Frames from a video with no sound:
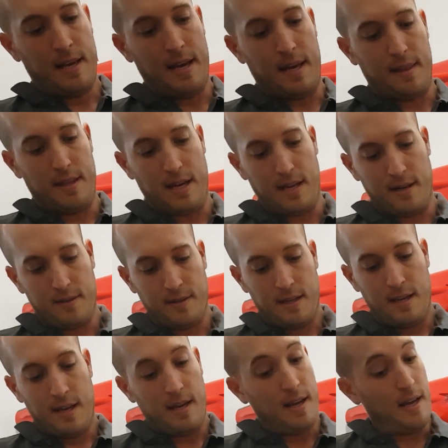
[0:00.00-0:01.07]
And then,
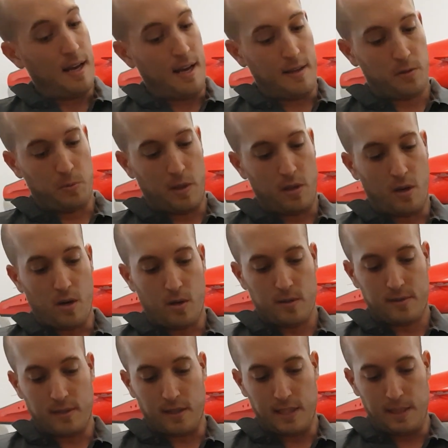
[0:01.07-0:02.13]
as with all
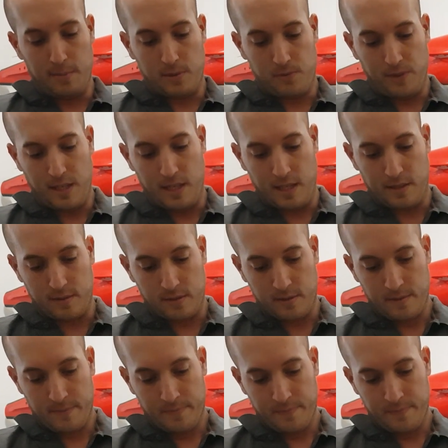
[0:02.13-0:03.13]
Salim's fittings,